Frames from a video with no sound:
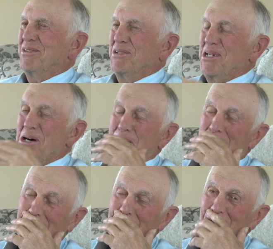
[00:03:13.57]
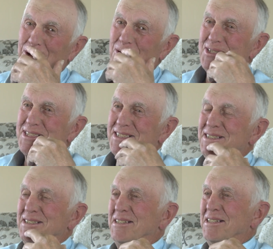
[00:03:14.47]
all had a horse,
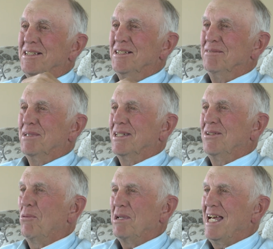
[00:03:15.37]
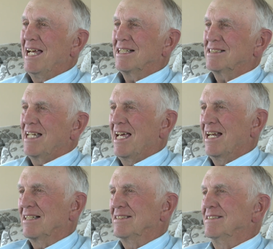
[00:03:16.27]
but nobody had a
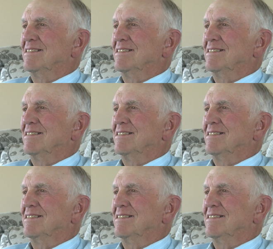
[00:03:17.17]
saddle.